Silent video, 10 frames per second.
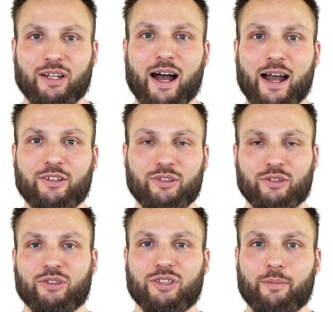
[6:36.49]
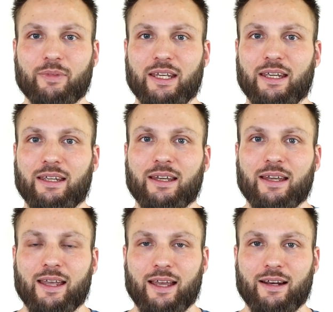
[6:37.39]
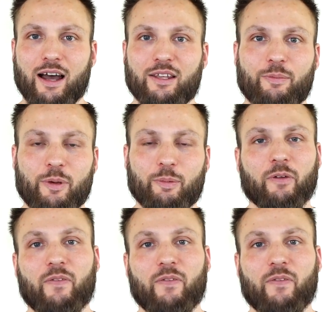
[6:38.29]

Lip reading: I do something and other people